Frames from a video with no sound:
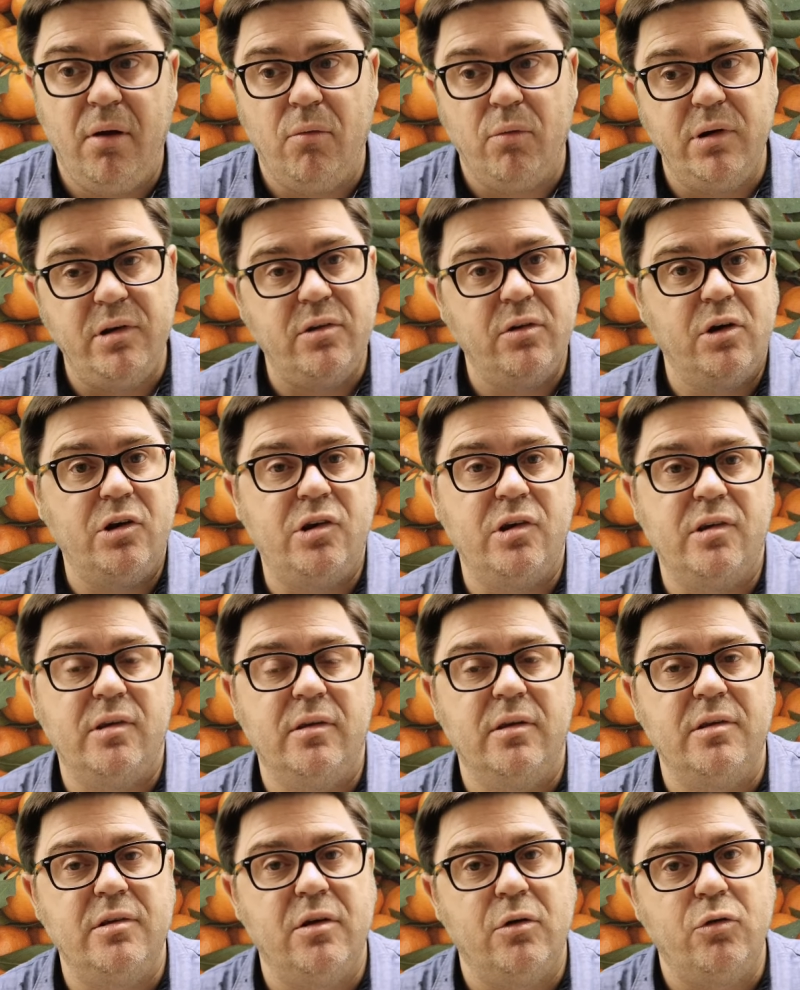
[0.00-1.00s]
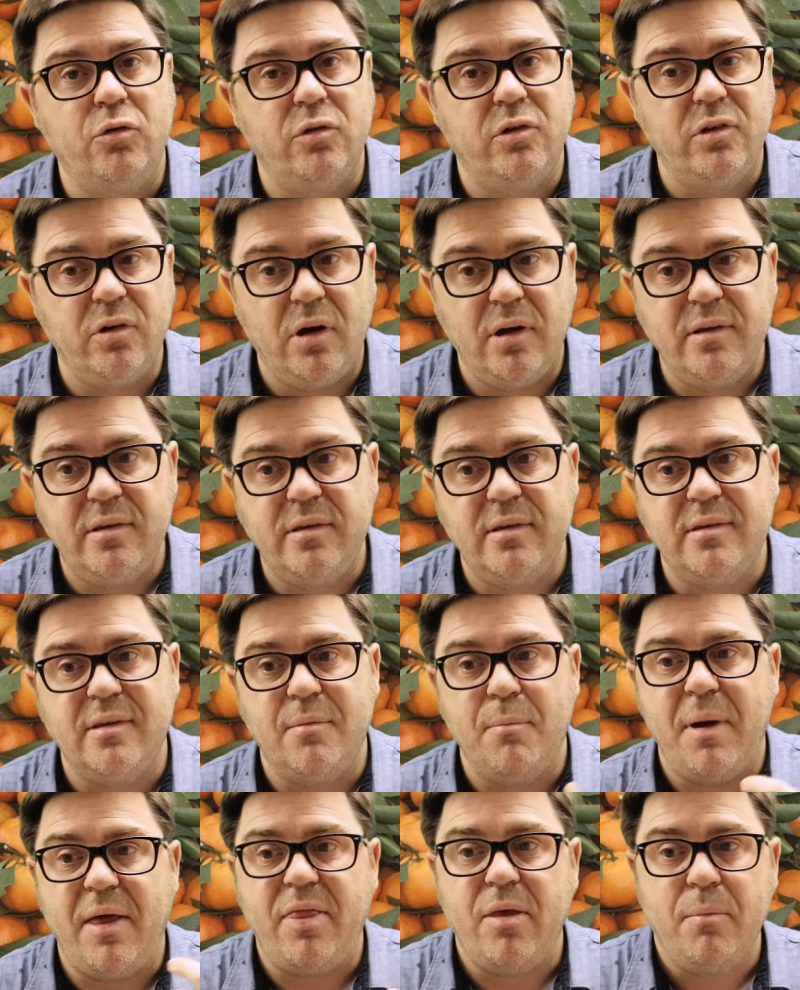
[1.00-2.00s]
Researchers in the social sciences
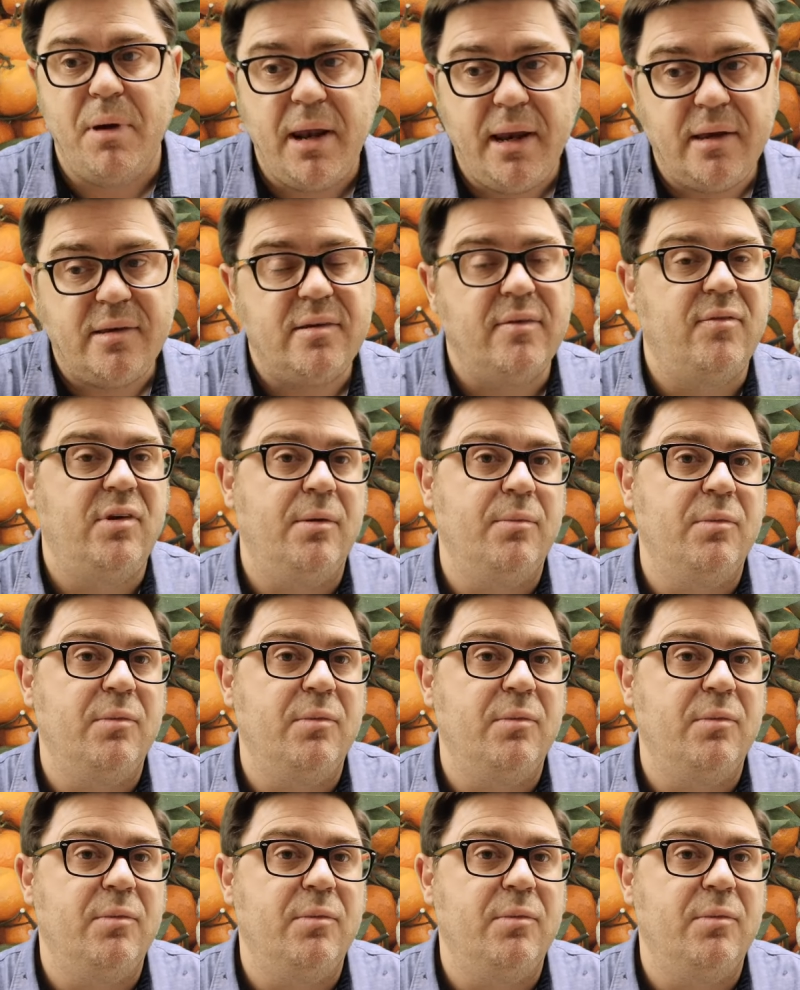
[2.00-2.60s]
and mathematics have